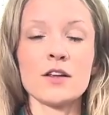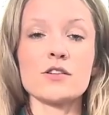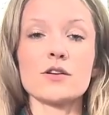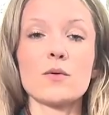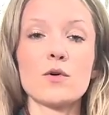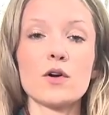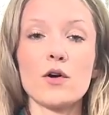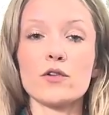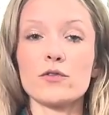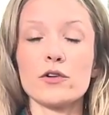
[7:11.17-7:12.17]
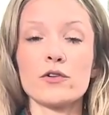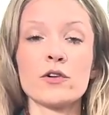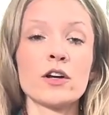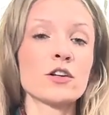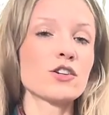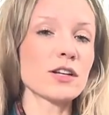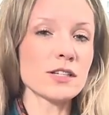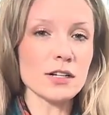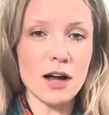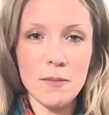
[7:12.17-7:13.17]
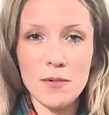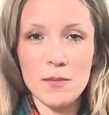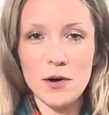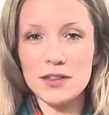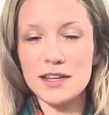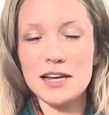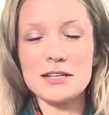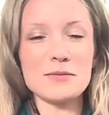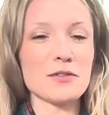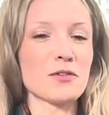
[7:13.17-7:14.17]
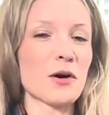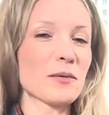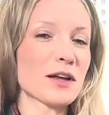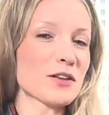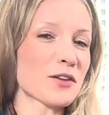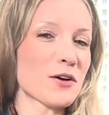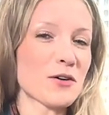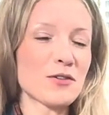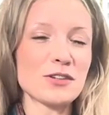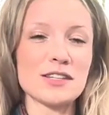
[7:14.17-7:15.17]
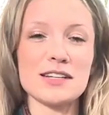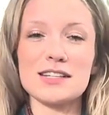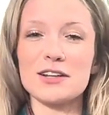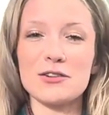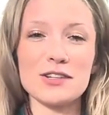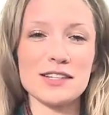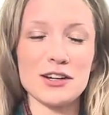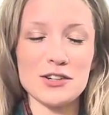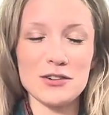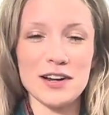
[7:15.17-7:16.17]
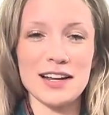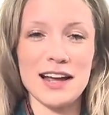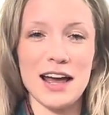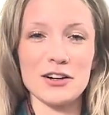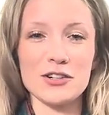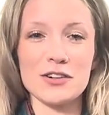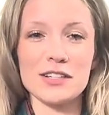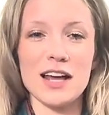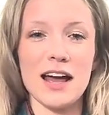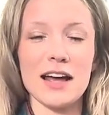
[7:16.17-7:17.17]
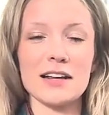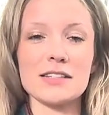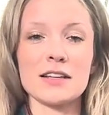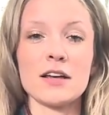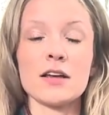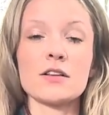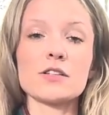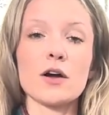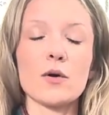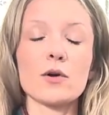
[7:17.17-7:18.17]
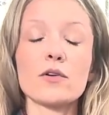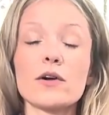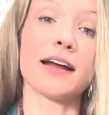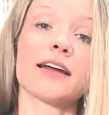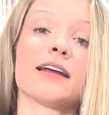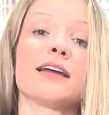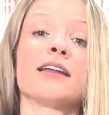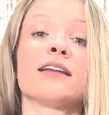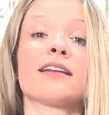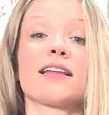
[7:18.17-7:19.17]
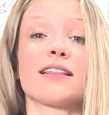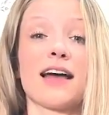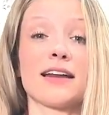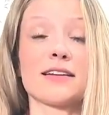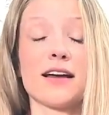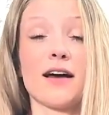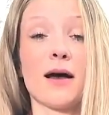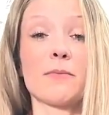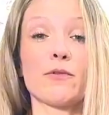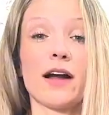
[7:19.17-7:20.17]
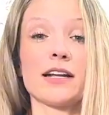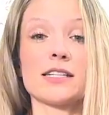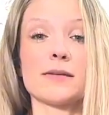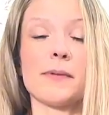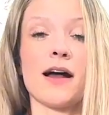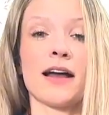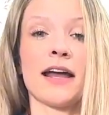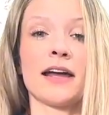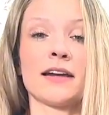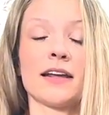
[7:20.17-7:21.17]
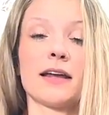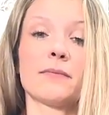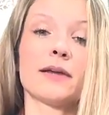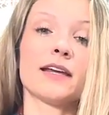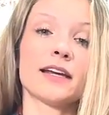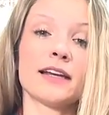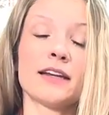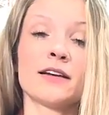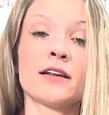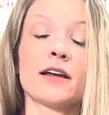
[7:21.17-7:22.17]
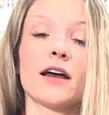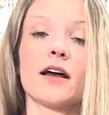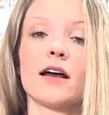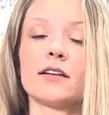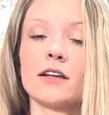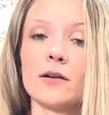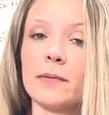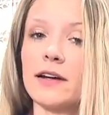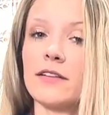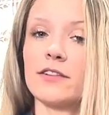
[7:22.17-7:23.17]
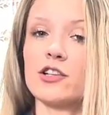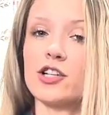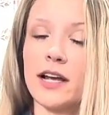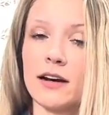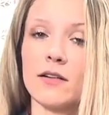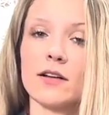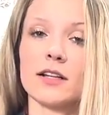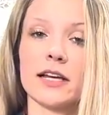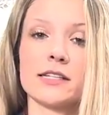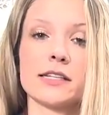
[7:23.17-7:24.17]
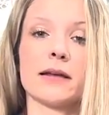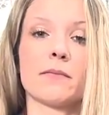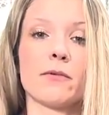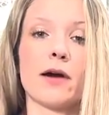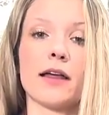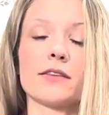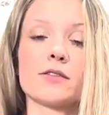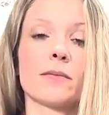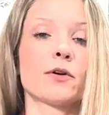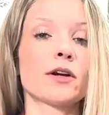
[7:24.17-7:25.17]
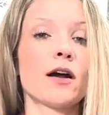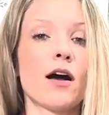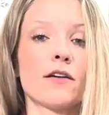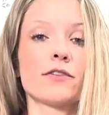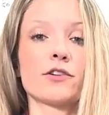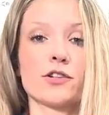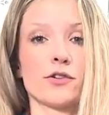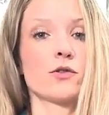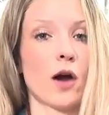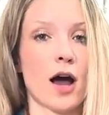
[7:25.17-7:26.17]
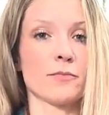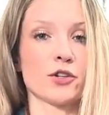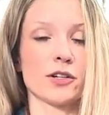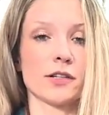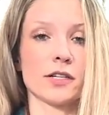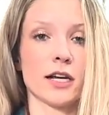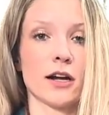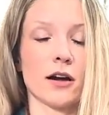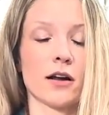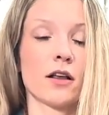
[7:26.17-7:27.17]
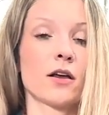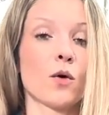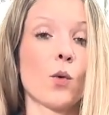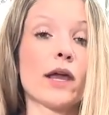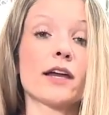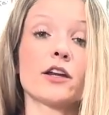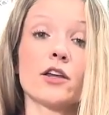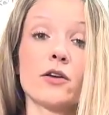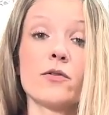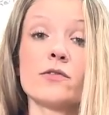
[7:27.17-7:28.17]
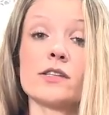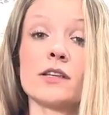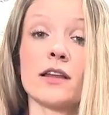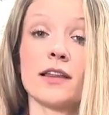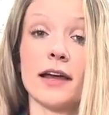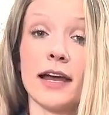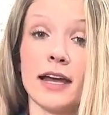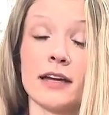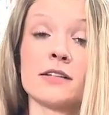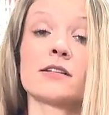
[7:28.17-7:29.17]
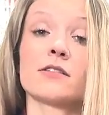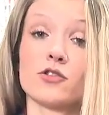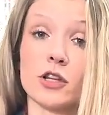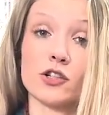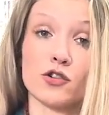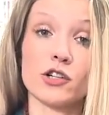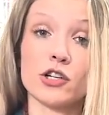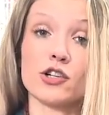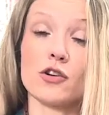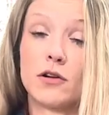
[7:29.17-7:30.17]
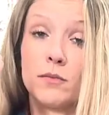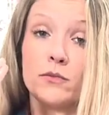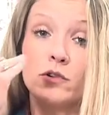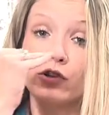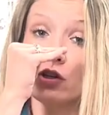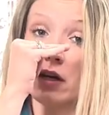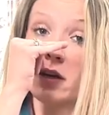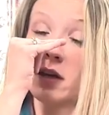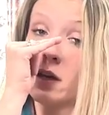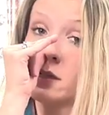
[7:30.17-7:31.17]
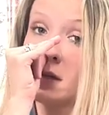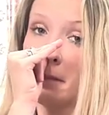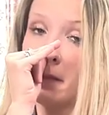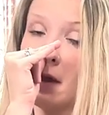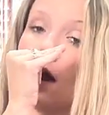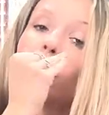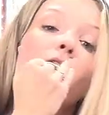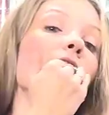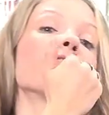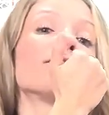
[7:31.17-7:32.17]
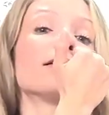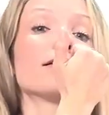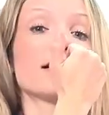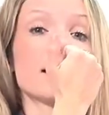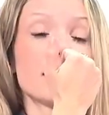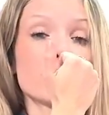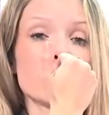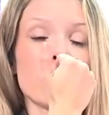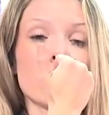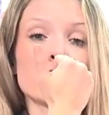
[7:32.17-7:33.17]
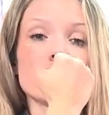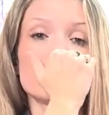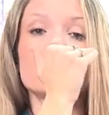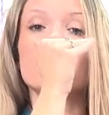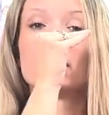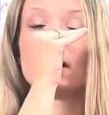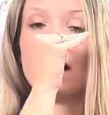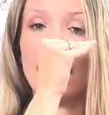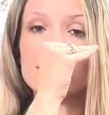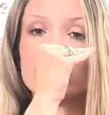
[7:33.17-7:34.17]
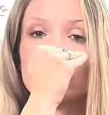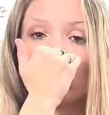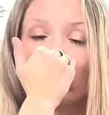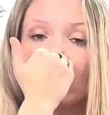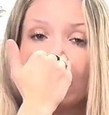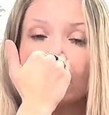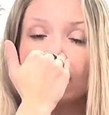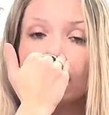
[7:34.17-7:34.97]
So we'll go through just a couple more things before we close this little centering exercise. So we're going in that upright spine and begin a little bit of a channel cleansing breath. So I'm going to offer two options here. We can use the hands, the traditional mudra, to block off each nostril as we breathe.